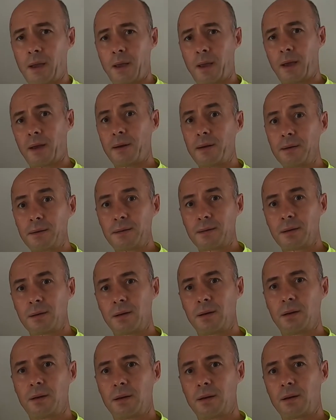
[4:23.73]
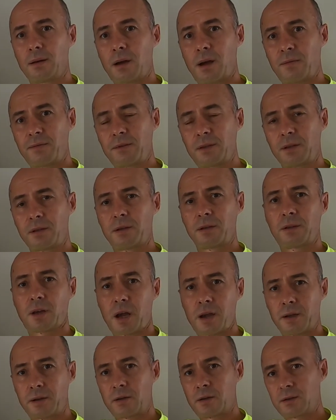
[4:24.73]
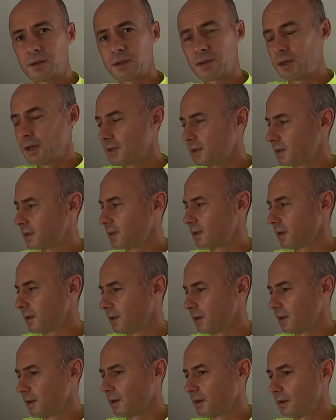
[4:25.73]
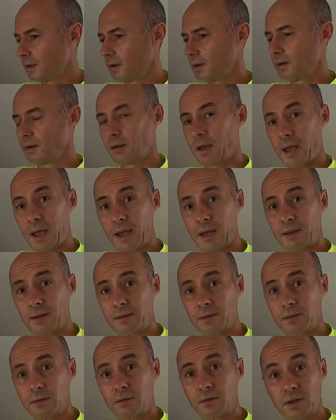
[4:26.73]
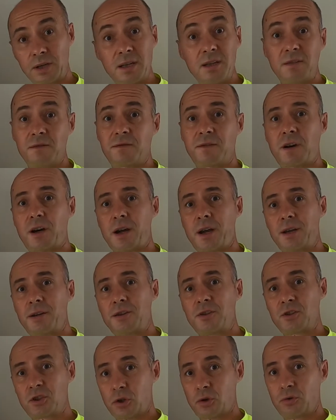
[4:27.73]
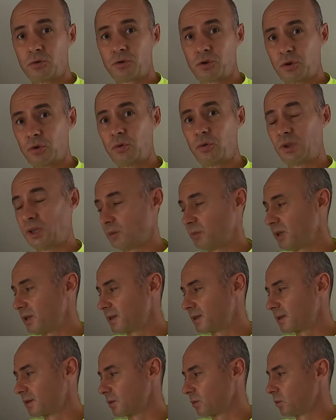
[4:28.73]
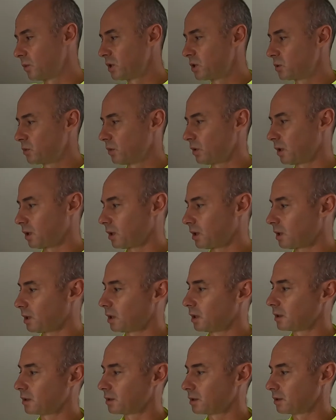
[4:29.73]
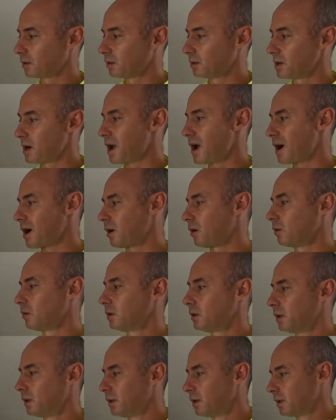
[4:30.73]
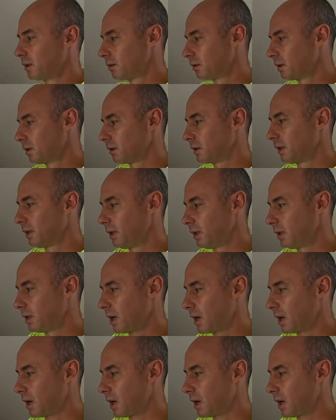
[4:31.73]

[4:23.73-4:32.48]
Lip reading: And after the diagnostics and the redefined zone 2 limits, which are now currently